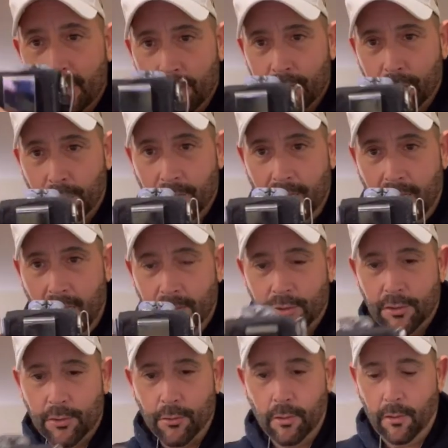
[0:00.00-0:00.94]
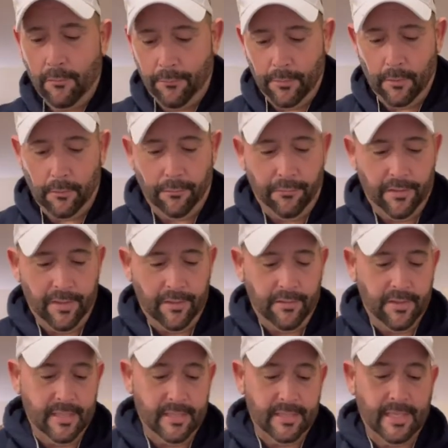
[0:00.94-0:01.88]
So not sure if it'll fit
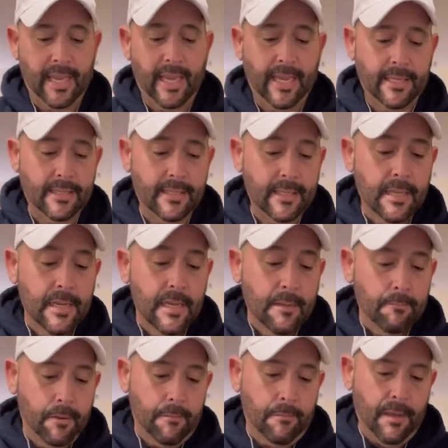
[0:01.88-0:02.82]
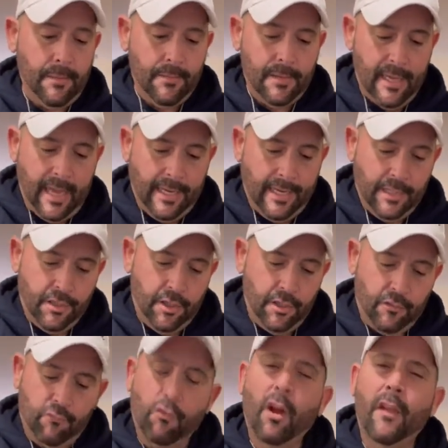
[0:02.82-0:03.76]
in this case, but maybe I could
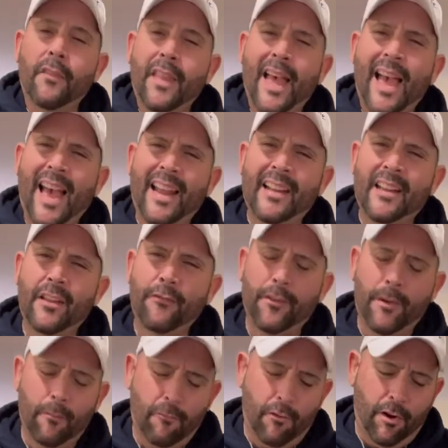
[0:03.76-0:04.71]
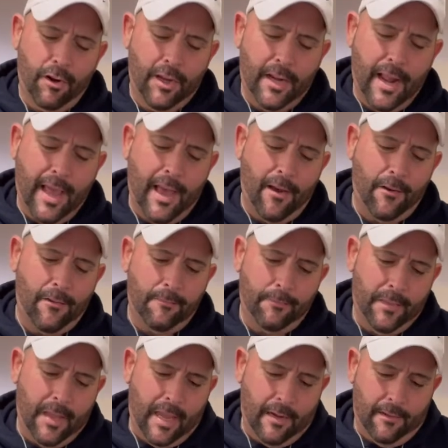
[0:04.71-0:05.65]
just run that if I'm running
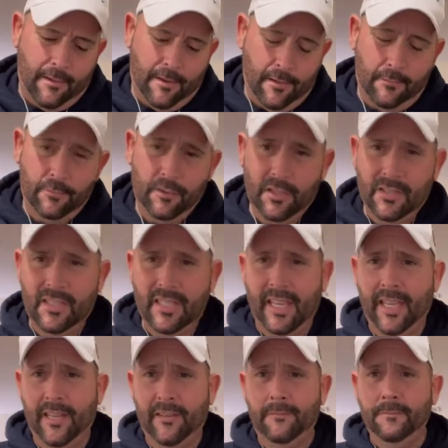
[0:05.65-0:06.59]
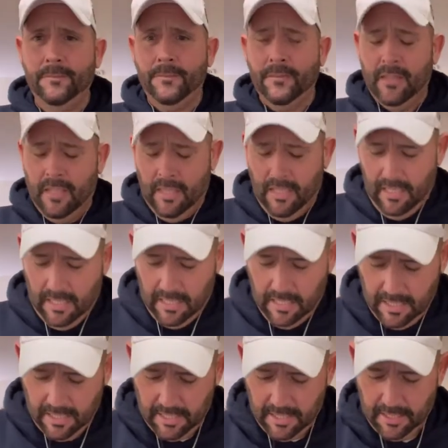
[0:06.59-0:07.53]
out. I don't know, I'm just saying.
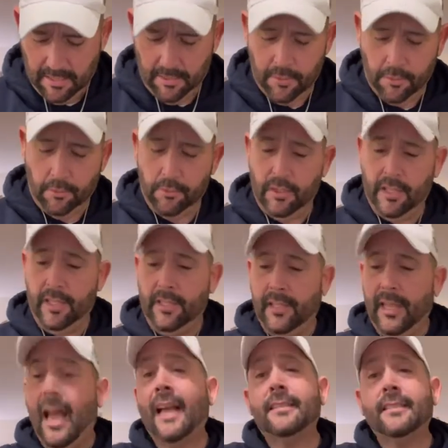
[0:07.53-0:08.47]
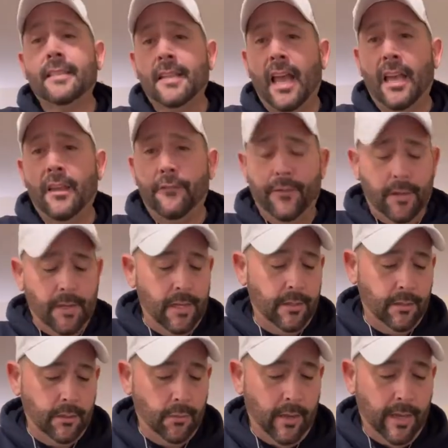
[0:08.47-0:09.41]
Uh, you know, it has a knife in
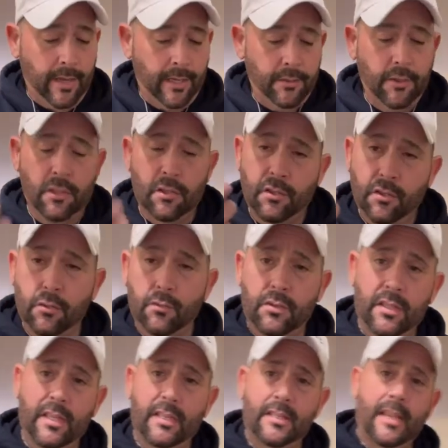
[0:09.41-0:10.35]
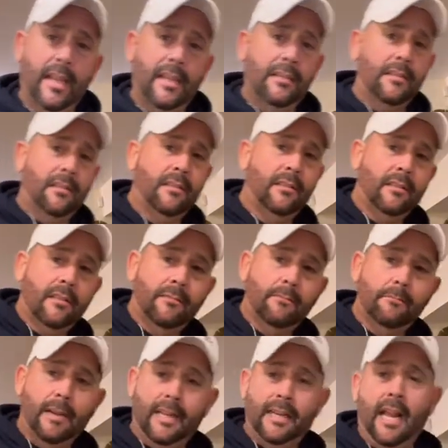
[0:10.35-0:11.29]
it, so I can just use this as
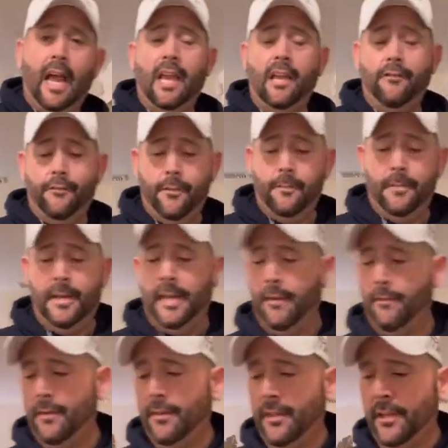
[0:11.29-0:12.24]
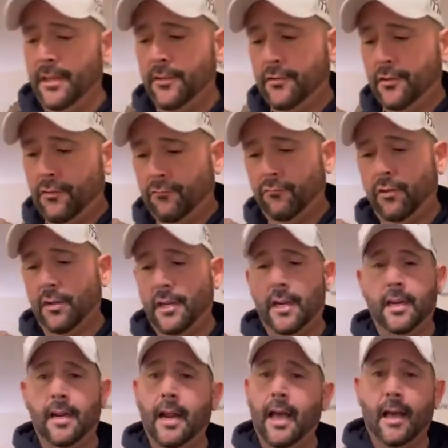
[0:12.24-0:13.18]
my knife and my everything and just run
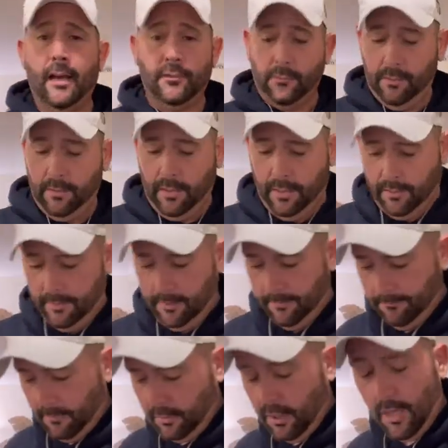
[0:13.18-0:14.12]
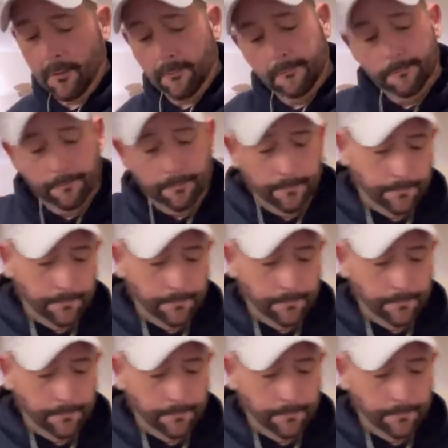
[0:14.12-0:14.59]
out of the house with this. So,